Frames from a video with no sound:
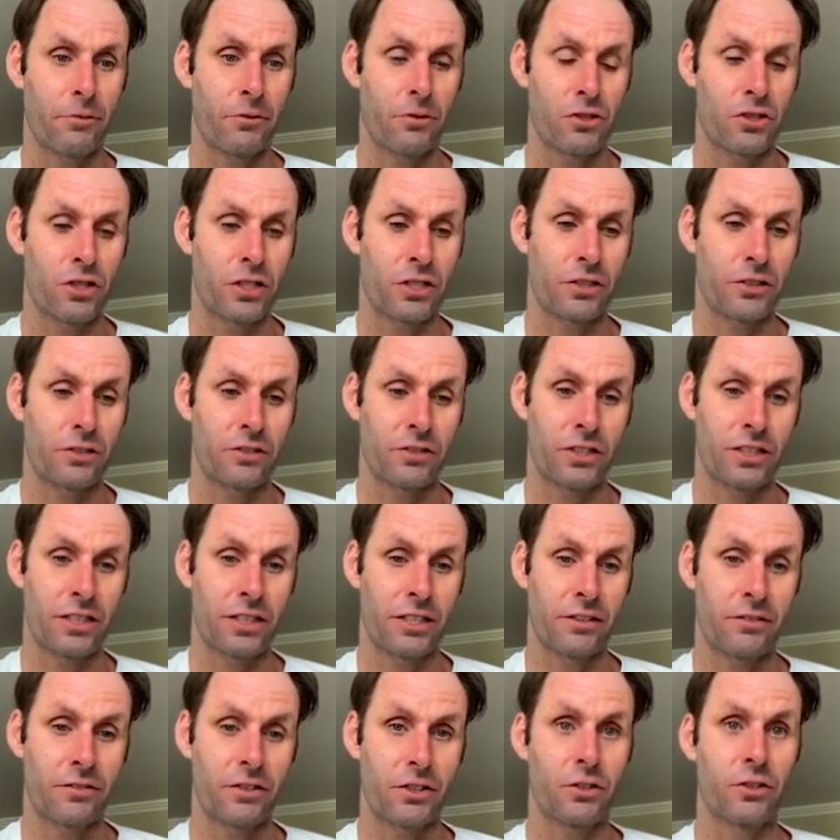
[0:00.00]
so she
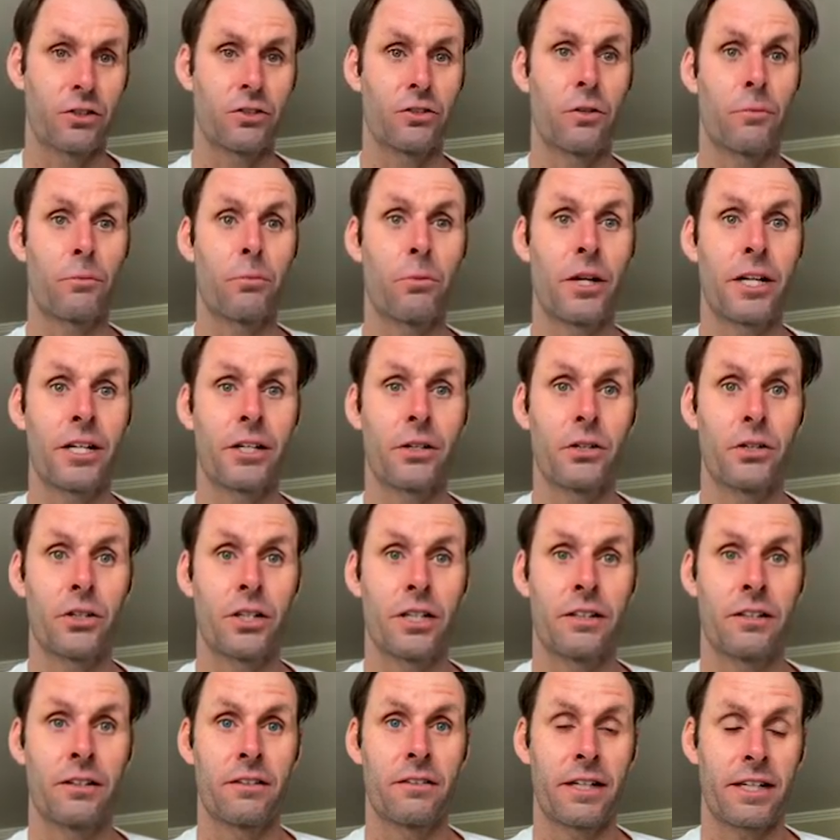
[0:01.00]
could not break her
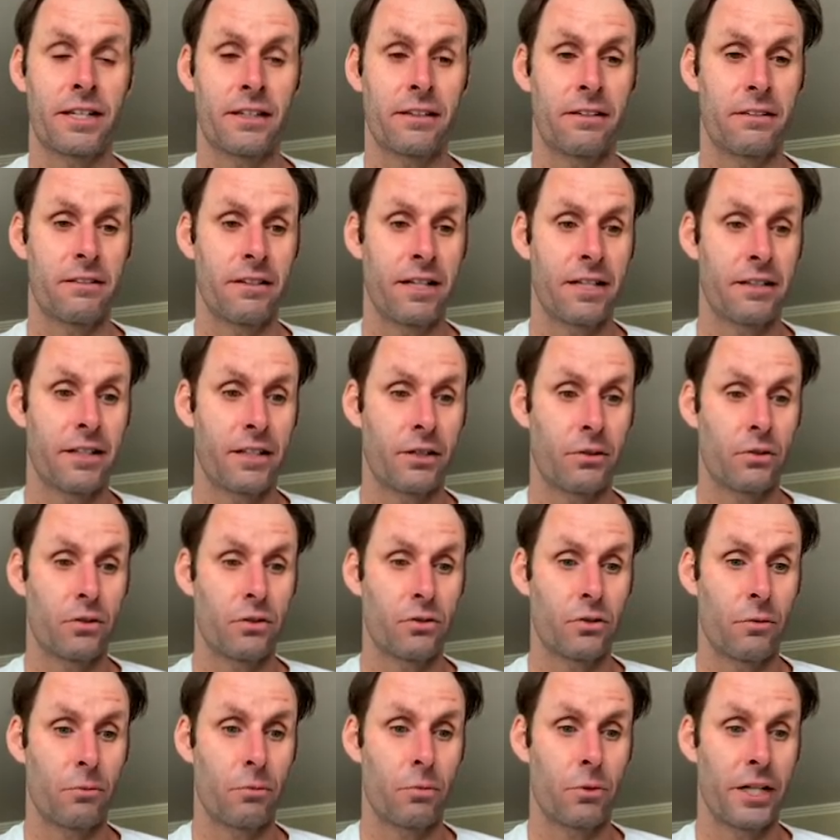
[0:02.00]
in the second set and could
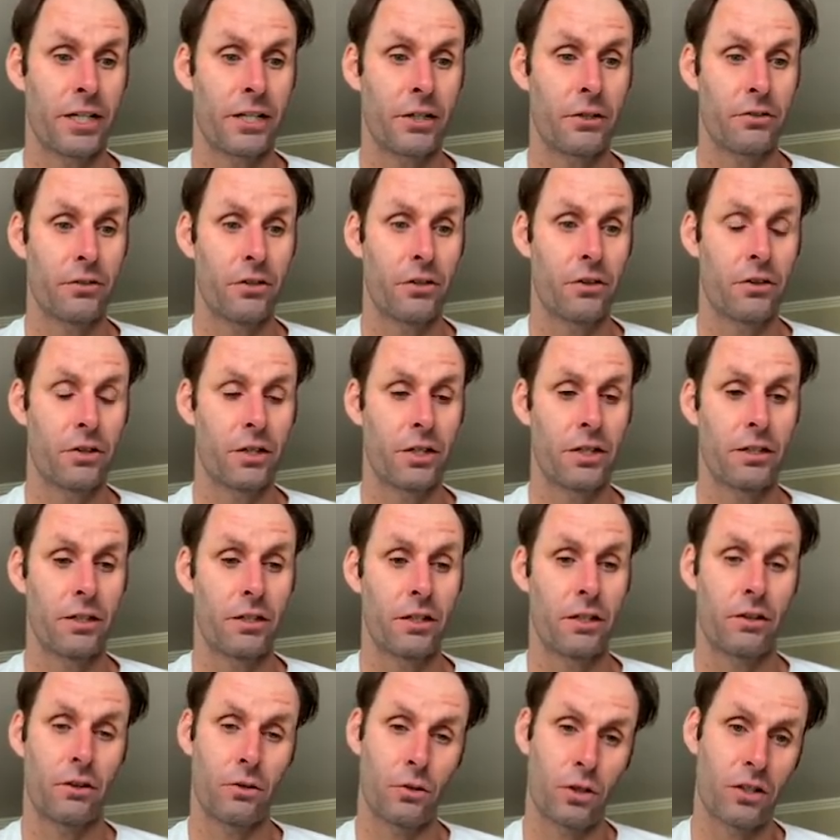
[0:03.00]
not break her in
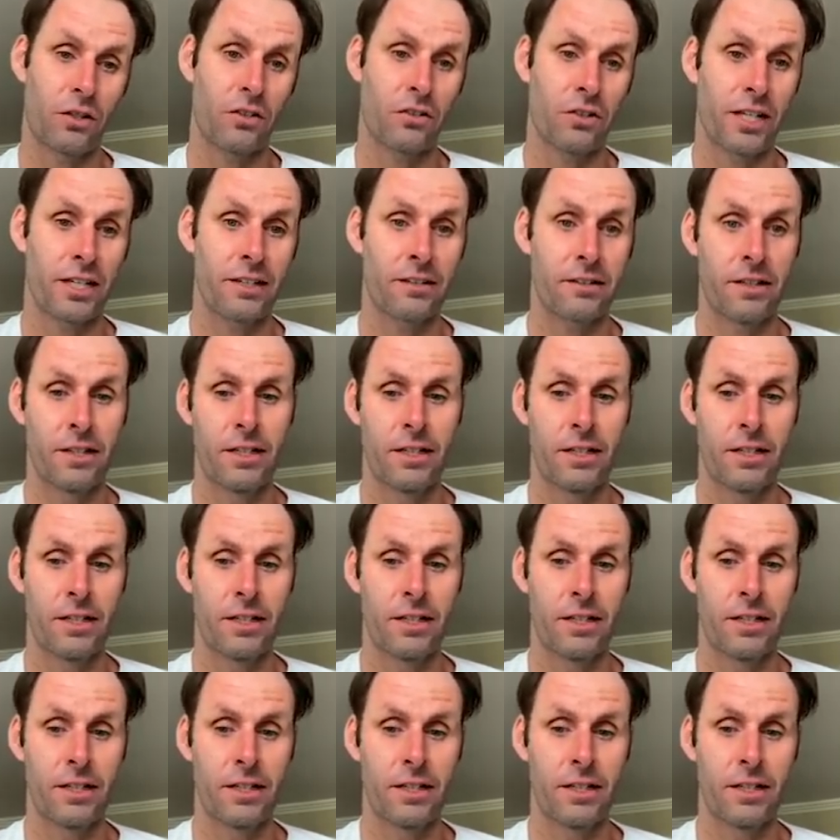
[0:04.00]
the third set,